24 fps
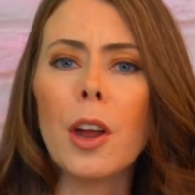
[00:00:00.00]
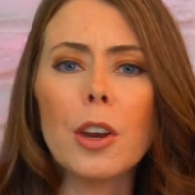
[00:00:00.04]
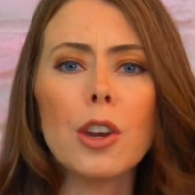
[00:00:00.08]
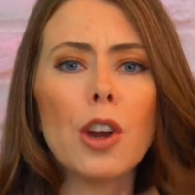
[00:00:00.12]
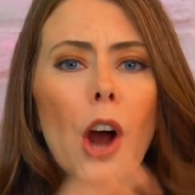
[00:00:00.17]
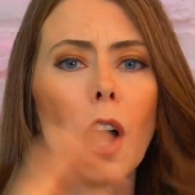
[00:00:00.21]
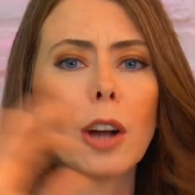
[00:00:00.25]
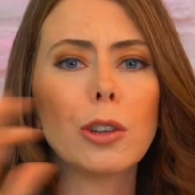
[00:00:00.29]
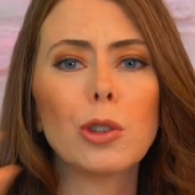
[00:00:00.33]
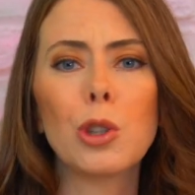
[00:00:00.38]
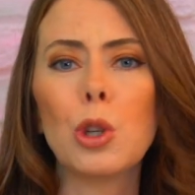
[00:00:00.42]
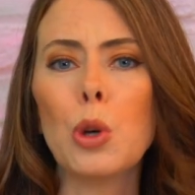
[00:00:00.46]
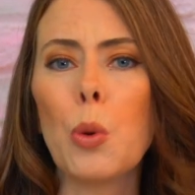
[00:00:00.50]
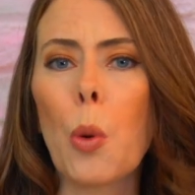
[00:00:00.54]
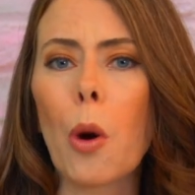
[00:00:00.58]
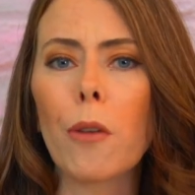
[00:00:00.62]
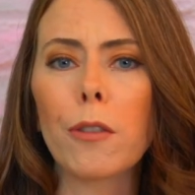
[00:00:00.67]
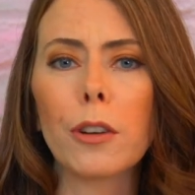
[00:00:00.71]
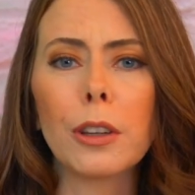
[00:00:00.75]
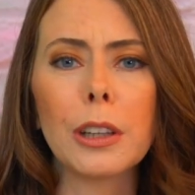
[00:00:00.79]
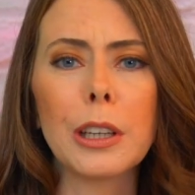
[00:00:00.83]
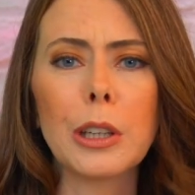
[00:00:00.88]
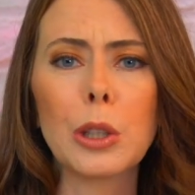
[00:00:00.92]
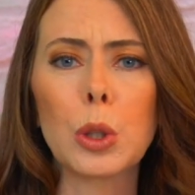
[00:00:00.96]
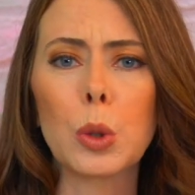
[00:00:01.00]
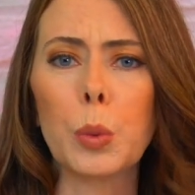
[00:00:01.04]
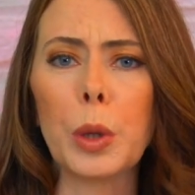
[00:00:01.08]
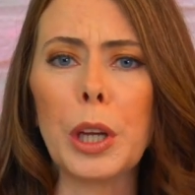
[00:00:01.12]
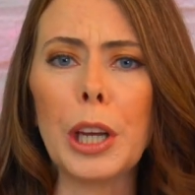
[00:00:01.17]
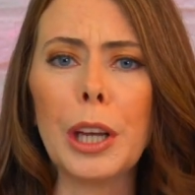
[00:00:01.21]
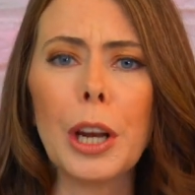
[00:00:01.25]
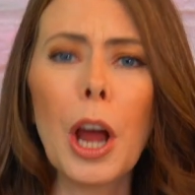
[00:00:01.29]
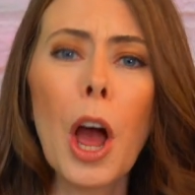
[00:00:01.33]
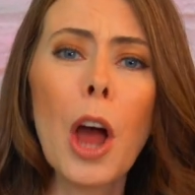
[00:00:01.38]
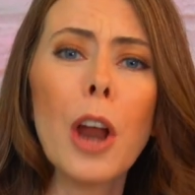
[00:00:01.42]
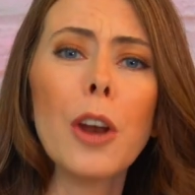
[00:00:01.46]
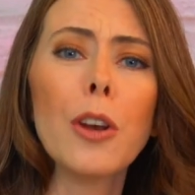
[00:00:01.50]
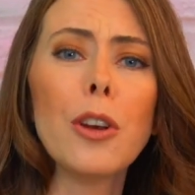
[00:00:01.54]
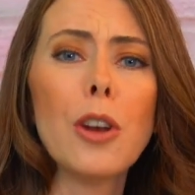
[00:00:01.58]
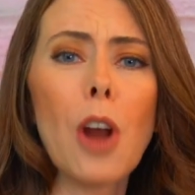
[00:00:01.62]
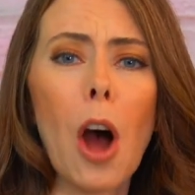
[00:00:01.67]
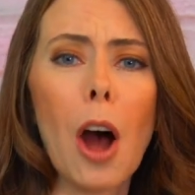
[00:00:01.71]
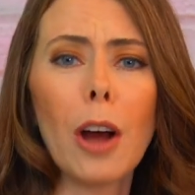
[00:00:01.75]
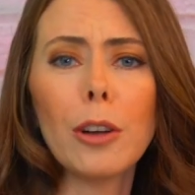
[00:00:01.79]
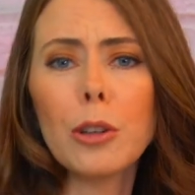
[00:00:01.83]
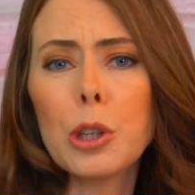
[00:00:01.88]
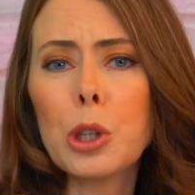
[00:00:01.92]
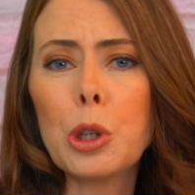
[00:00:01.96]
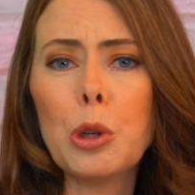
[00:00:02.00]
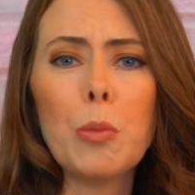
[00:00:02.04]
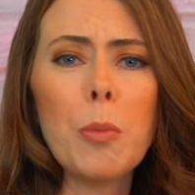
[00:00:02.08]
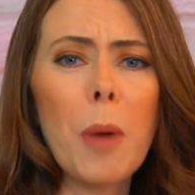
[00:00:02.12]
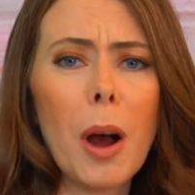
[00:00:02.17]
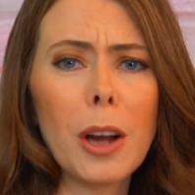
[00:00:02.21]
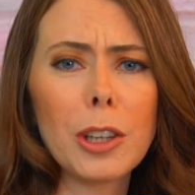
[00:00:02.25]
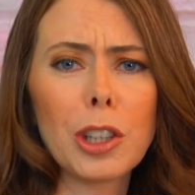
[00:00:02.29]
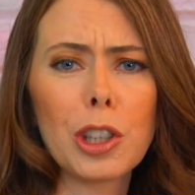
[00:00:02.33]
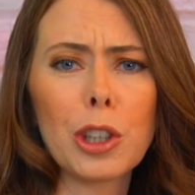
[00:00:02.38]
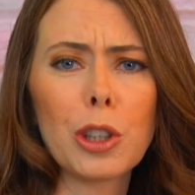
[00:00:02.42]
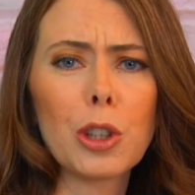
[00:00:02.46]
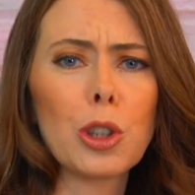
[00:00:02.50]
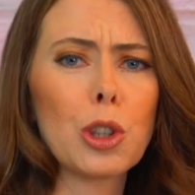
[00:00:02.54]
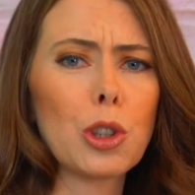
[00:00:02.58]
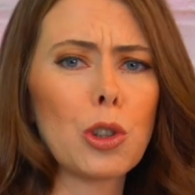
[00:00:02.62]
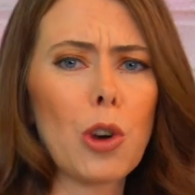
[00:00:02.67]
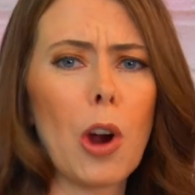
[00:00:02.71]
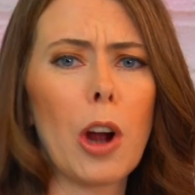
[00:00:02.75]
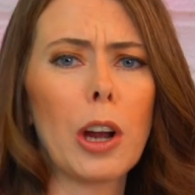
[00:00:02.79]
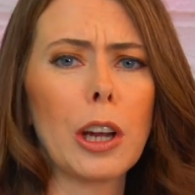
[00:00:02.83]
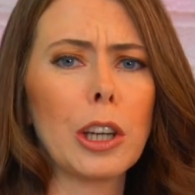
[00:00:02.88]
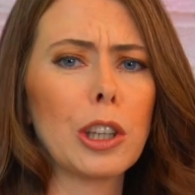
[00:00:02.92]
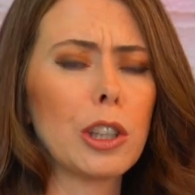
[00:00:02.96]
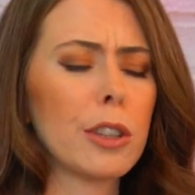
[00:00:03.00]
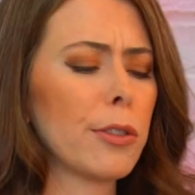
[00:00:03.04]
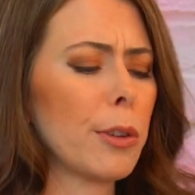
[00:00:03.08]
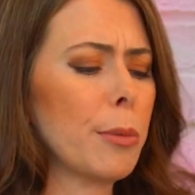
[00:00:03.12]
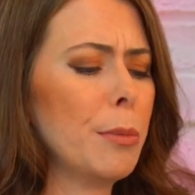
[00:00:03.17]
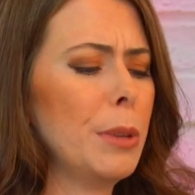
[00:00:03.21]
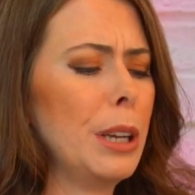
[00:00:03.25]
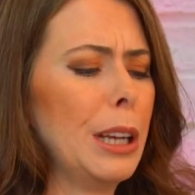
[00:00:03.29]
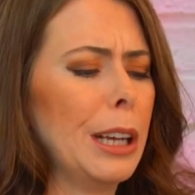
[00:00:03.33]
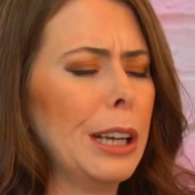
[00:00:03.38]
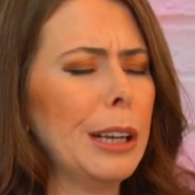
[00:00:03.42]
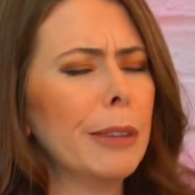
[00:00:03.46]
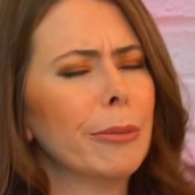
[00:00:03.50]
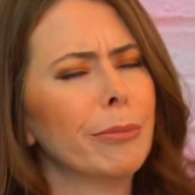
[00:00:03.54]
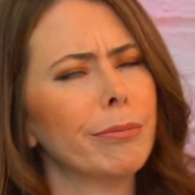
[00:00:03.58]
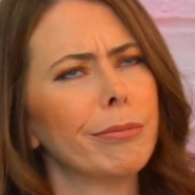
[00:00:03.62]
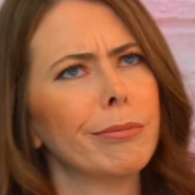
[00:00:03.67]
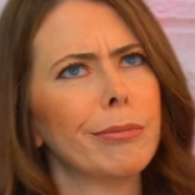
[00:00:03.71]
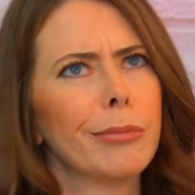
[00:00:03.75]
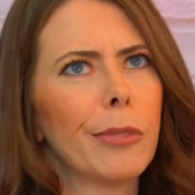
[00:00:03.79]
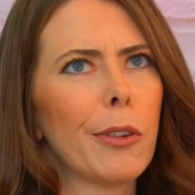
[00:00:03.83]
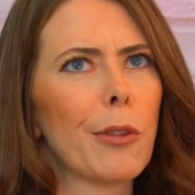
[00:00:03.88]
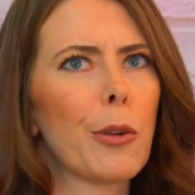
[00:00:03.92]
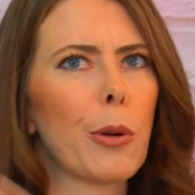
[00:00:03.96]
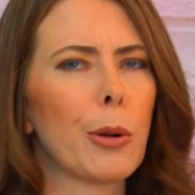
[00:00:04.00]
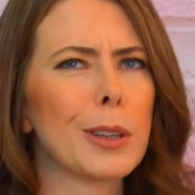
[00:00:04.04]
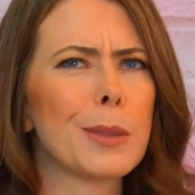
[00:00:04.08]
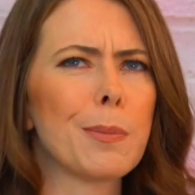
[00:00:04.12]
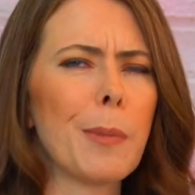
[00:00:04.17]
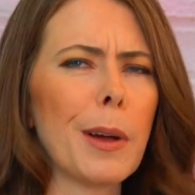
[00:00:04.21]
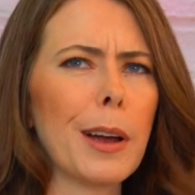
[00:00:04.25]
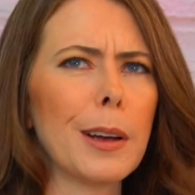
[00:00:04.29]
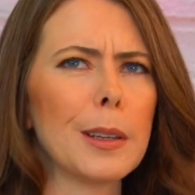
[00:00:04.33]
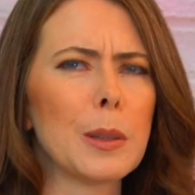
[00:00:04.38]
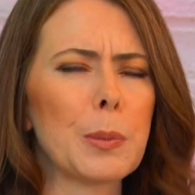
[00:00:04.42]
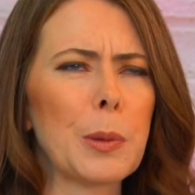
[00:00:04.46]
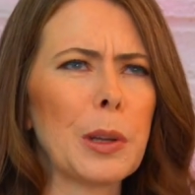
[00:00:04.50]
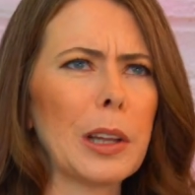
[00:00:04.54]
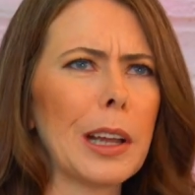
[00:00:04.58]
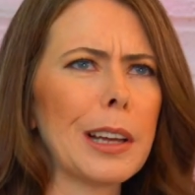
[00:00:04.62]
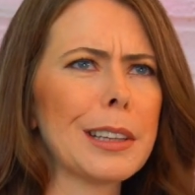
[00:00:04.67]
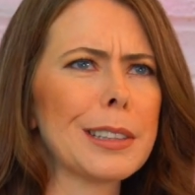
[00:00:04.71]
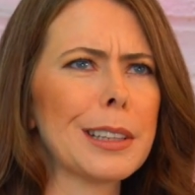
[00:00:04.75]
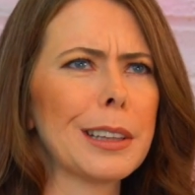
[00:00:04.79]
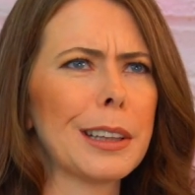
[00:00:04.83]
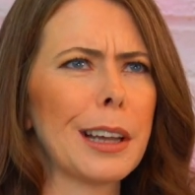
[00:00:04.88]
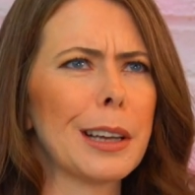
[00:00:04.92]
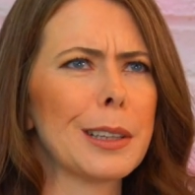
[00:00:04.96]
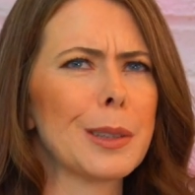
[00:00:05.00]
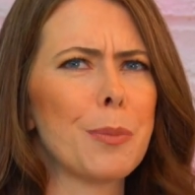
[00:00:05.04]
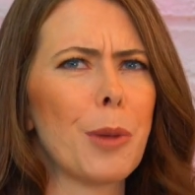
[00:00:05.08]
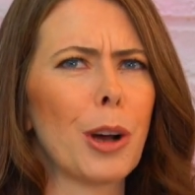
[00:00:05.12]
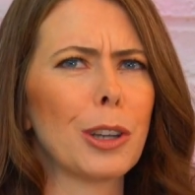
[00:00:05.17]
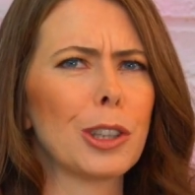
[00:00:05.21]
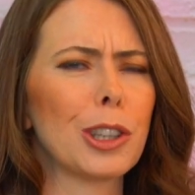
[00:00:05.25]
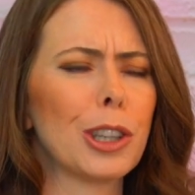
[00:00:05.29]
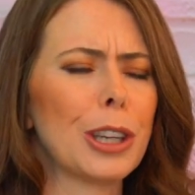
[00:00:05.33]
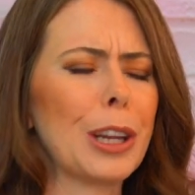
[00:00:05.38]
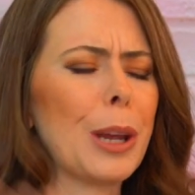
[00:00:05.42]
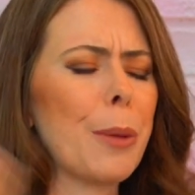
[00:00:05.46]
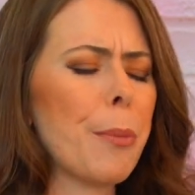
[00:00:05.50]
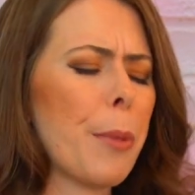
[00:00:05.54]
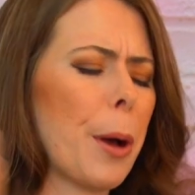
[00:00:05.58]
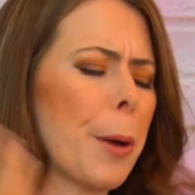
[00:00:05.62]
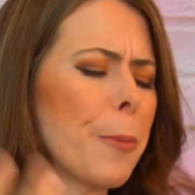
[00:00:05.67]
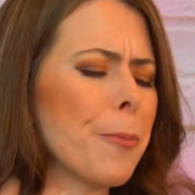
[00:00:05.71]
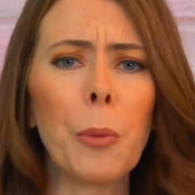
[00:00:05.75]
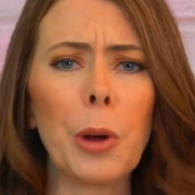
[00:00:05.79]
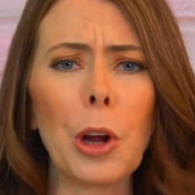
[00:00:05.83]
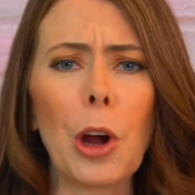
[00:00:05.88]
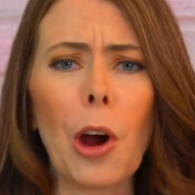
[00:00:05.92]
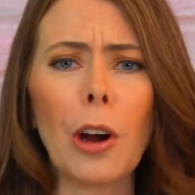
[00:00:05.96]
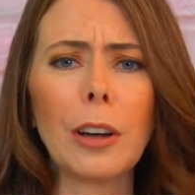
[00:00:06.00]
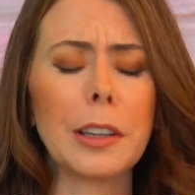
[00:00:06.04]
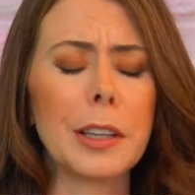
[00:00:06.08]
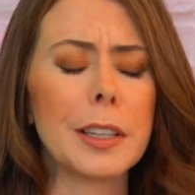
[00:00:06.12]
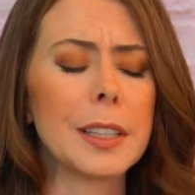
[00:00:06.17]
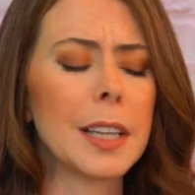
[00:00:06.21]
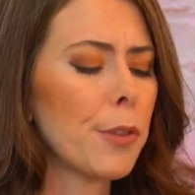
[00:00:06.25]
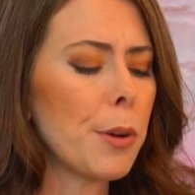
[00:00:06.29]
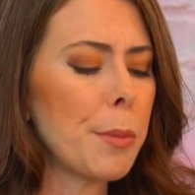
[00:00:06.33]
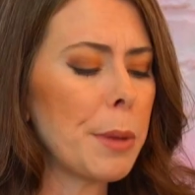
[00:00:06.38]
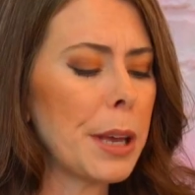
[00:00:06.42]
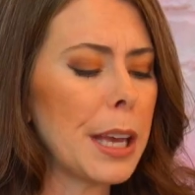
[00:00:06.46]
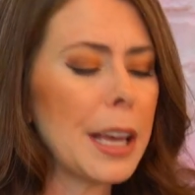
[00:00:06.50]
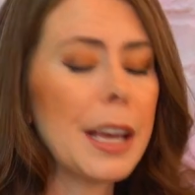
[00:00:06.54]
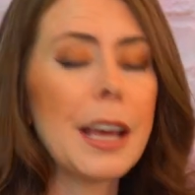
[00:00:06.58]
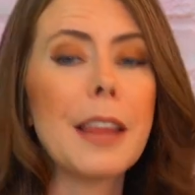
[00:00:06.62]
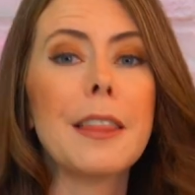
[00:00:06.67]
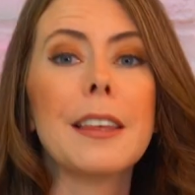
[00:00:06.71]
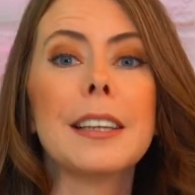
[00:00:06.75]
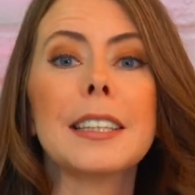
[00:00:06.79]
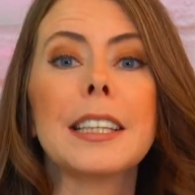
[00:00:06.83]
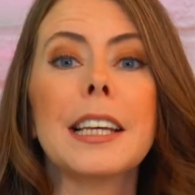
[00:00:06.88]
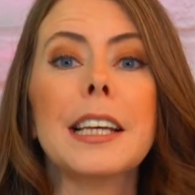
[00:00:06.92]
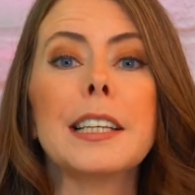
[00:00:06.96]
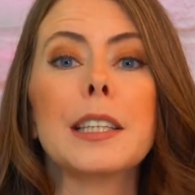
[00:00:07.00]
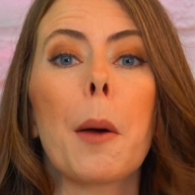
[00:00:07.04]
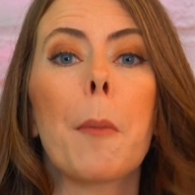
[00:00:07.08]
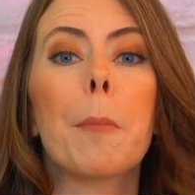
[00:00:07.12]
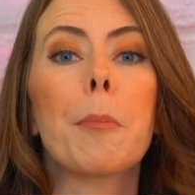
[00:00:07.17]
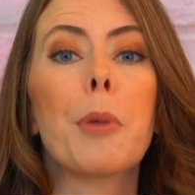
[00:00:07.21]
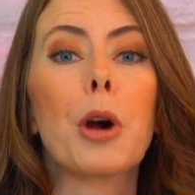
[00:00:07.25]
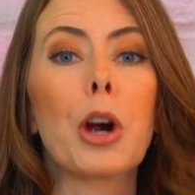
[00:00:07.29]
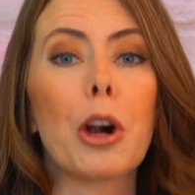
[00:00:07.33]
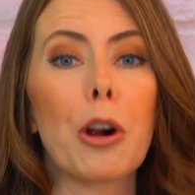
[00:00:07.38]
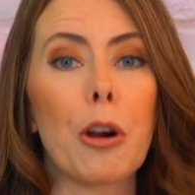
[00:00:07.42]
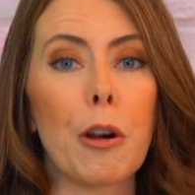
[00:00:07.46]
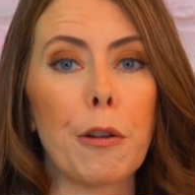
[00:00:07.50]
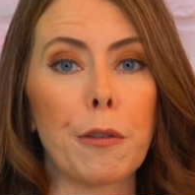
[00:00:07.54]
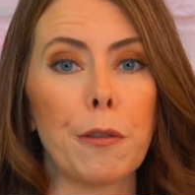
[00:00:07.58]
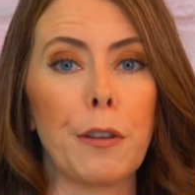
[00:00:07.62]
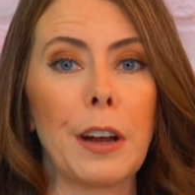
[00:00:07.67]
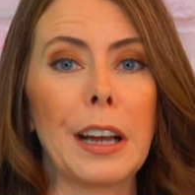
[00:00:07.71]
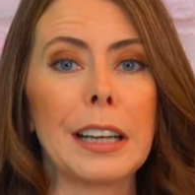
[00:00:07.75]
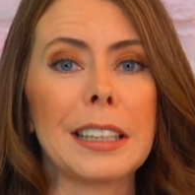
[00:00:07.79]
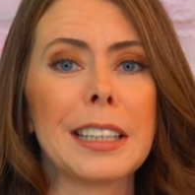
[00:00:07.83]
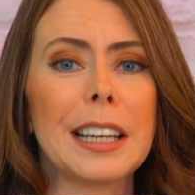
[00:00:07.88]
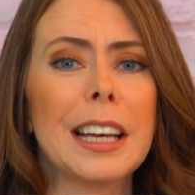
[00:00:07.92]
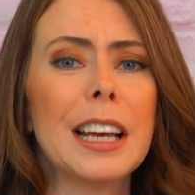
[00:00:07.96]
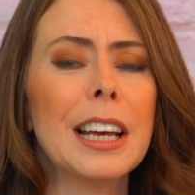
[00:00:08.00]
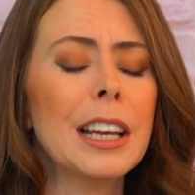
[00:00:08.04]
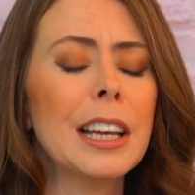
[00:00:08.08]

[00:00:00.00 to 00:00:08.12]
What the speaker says: Not too overly sweet, not too matcha strongish for me. Of course, my husband likes less matcha-y, but regardless, for me, this is perfect.